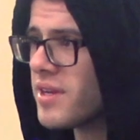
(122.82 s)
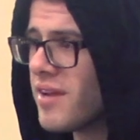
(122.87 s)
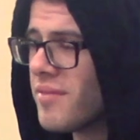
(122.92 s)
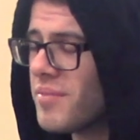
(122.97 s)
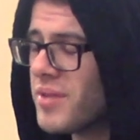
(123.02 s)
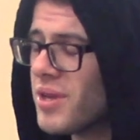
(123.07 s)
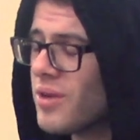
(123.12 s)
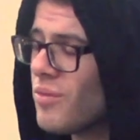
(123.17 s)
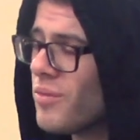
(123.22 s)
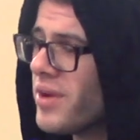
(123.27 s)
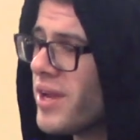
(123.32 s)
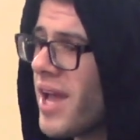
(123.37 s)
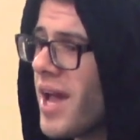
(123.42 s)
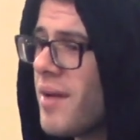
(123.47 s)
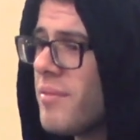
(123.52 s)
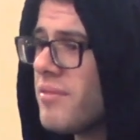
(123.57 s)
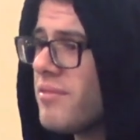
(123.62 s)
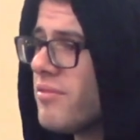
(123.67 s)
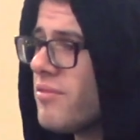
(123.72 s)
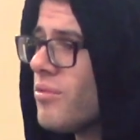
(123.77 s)
I've been to
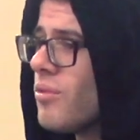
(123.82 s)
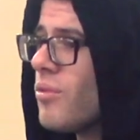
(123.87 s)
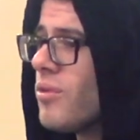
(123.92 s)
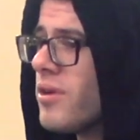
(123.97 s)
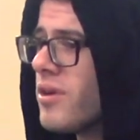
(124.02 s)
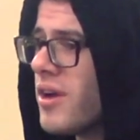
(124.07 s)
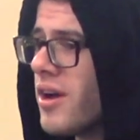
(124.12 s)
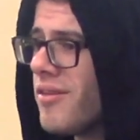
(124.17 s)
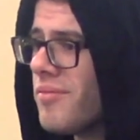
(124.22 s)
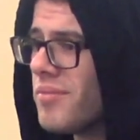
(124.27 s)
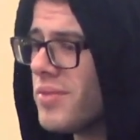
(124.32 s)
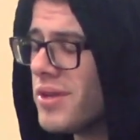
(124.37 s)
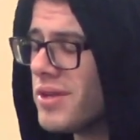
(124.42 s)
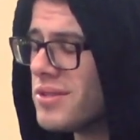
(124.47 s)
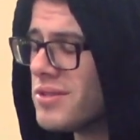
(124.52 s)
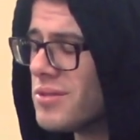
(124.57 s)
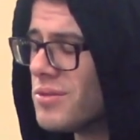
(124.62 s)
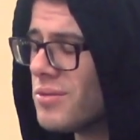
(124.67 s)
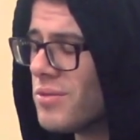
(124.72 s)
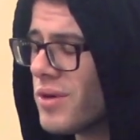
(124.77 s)
rehab in Florida. I've been
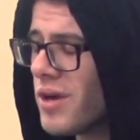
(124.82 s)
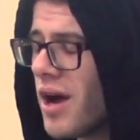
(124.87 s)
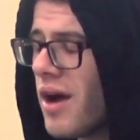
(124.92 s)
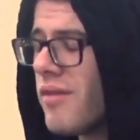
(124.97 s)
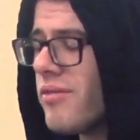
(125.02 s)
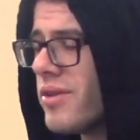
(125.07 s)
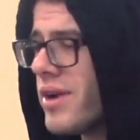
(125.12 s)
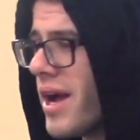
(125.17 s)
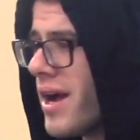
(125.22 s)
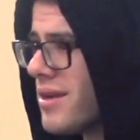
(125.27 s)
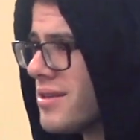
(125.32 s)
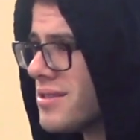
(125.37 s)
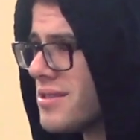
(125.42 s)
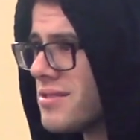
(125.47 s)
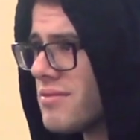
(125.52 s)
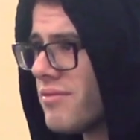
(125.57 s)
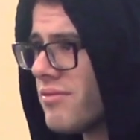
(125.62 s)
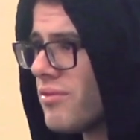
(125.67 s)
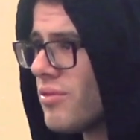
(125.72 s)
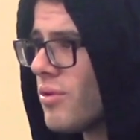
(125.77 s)
to recovery houses
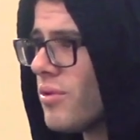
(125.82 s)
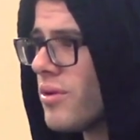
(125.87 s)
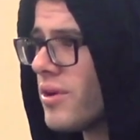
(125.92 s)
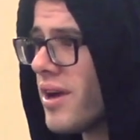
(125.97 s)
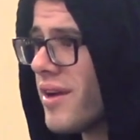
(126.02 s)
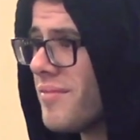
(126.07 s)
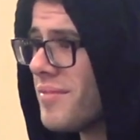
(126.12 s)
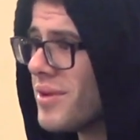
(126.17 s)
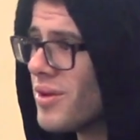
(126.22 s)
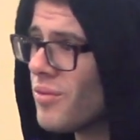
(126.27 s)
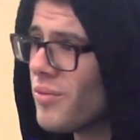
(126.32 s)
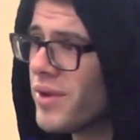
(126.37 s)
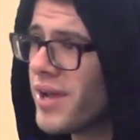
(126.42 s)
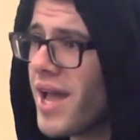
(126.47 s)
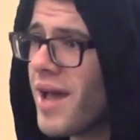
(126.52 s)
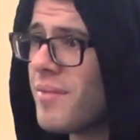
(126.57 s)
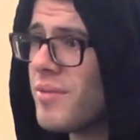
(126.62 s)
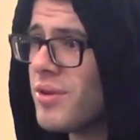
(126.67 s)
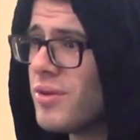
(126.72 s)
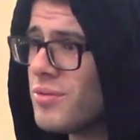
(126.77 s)
in Florida. I've been to
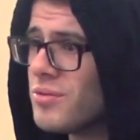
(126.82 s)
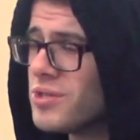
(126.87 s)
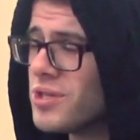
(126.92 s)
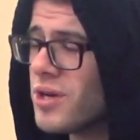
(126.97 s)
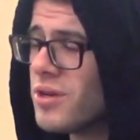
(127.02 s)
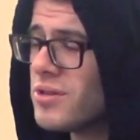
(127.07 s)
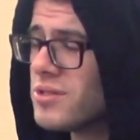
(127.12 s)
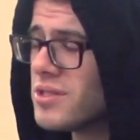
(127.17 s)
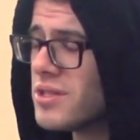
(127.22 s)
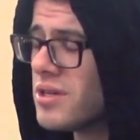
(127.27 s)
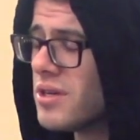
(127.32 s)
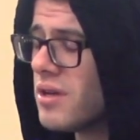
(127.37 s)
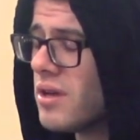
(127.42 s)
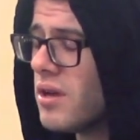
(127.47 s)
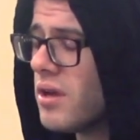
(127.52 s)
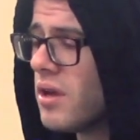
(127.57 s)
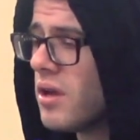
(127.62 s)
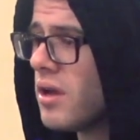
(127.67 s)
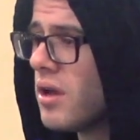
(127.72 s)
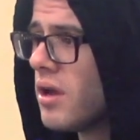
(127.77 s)
rehab in New Jersey.
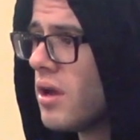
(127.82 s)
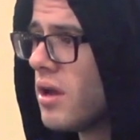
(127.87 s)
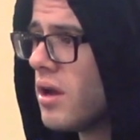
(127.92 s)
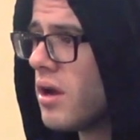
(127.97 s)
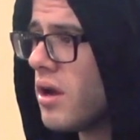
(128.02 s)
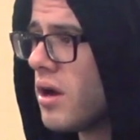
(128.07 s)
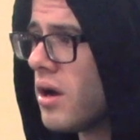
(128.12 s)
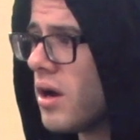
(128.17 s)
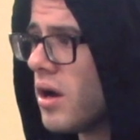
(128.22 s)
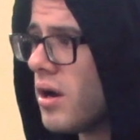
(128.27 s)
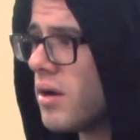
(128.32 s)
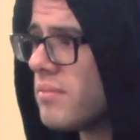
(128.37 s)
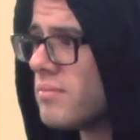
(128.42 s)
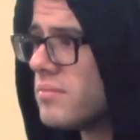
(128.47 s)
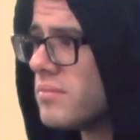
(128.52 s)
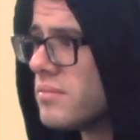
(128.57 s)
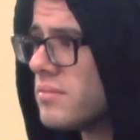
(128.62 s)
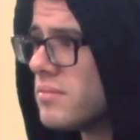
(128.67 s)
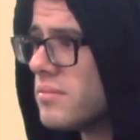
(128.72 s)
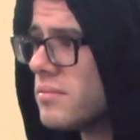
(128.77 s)

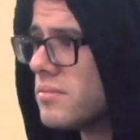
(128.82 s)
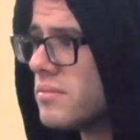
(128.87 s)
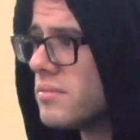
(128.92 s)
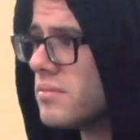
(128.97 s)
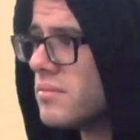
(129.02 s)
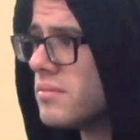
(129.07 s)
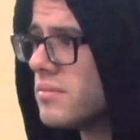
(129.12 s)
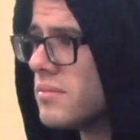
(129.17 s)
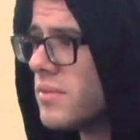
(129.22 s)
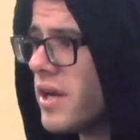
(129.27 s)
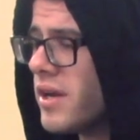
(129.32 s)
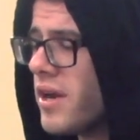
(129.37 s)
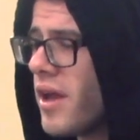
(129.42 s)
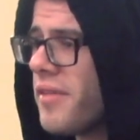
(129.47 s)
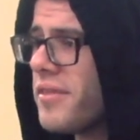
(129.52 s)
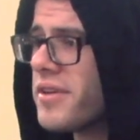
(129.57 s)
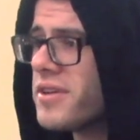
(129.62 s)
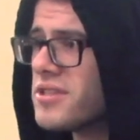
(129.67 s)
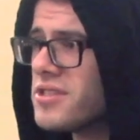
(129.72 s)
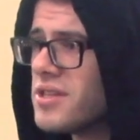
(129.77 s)
And
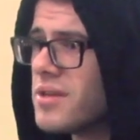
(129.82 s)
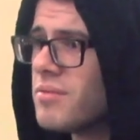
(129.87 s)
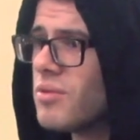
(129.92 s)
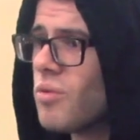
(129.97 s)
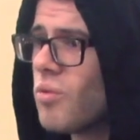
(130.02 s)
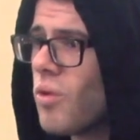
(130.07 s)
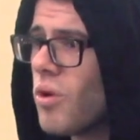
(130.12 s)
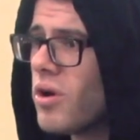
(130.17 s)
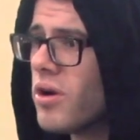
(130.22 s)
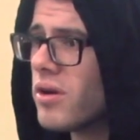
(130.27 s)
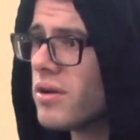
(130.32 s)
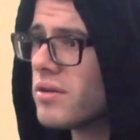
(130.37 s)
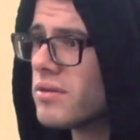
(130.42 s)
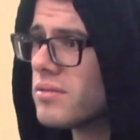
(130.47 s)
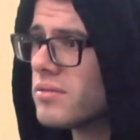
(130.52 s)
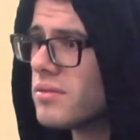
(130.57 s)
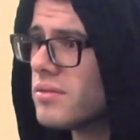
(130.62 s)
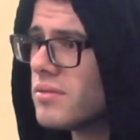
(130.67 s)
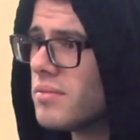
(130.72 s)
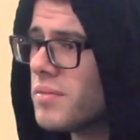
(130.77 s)
nothing seemed to work
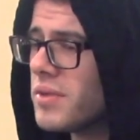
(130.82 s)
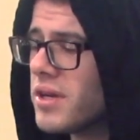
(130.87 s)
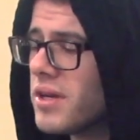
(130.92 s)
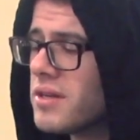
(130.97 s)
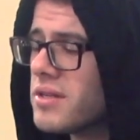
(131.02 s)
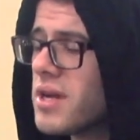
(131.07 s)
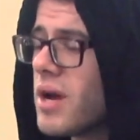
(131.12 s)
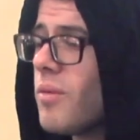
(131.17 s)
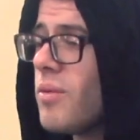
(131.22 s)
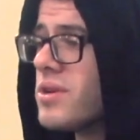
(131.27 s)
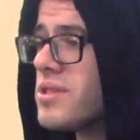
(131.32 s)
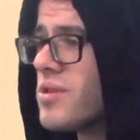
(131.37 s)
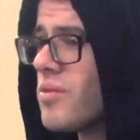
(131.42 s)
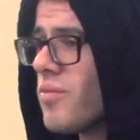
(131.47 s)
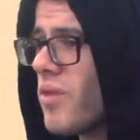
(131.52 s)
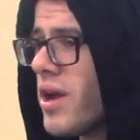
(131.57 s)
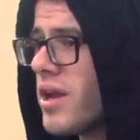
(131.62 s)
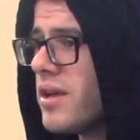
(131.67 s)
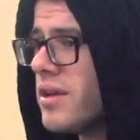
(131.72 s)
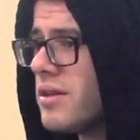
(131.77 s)
because I wasn't
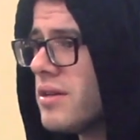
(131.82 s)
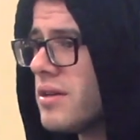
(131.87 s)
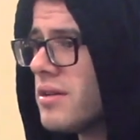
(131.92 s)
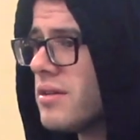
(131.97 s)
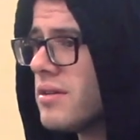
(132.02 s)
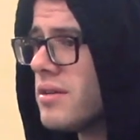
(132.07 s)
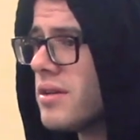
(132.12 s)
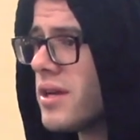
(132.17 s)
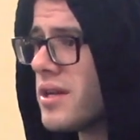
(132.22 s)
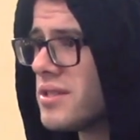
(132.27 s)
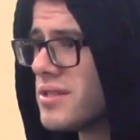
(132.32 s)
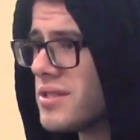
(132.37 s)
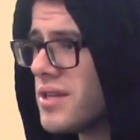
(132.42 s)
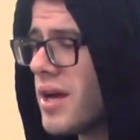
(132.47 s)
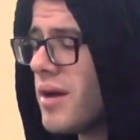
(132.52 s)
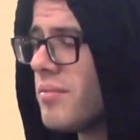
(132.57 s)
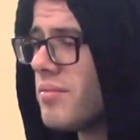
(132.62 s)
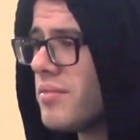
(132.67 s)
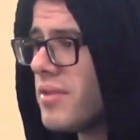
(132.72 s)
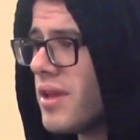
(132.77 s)
ready to
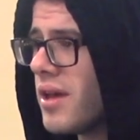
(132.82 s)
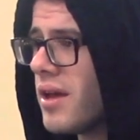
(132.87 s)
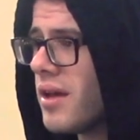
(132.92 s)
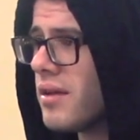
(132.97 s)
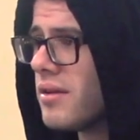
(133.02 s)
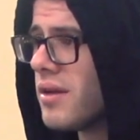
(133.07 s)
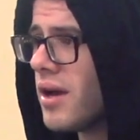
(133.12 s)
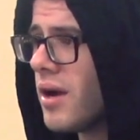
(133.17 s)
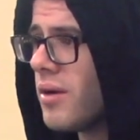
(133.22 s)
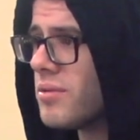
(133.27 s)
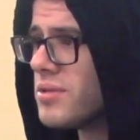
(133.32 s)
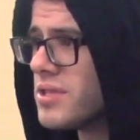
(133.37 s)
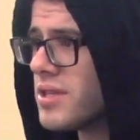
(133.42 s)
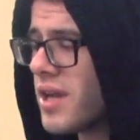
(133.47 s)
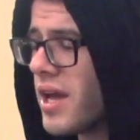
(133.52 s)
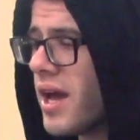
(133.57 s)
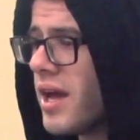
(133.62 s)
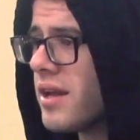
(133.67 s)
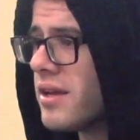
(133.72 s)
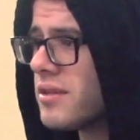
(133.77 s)
accept that I was an
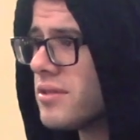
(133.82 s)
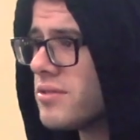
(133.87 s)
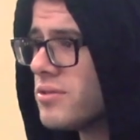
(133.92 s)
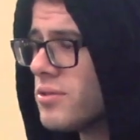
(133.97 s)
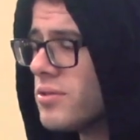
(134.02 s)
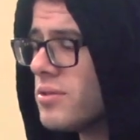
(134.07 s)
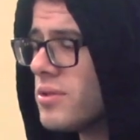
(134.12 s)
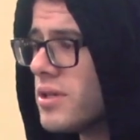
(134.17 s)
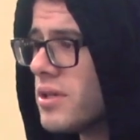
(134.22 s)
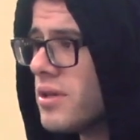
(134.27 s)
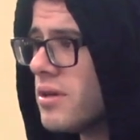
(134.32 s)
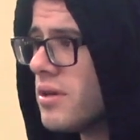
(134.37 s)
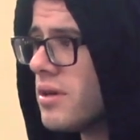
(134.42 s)
addict, truly.